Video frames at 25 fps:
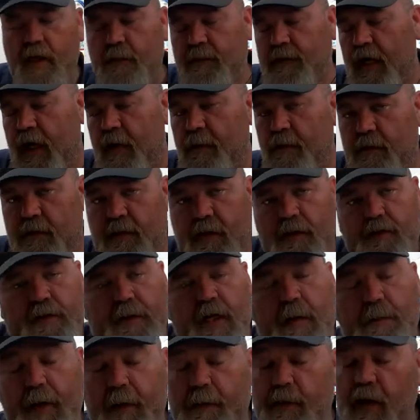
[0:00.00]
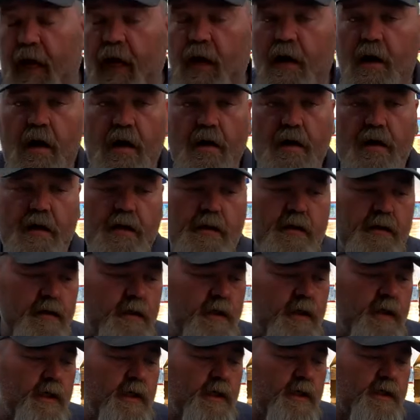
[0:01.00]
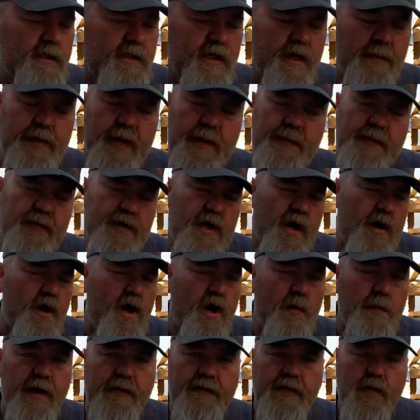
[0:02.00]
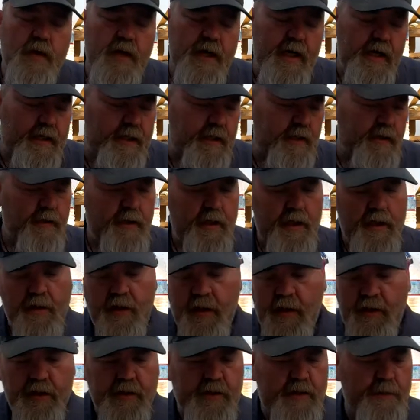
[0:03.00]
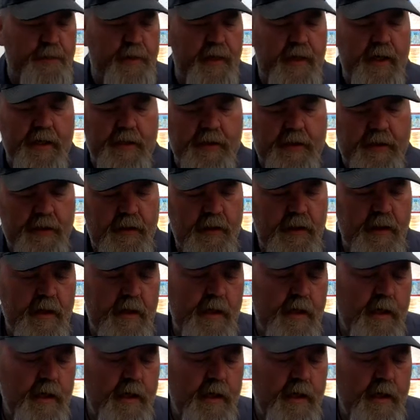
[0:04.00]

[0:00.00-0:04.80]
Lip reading: Sometimes, you know, some people out longer, some people go home every week. You know, it just depends.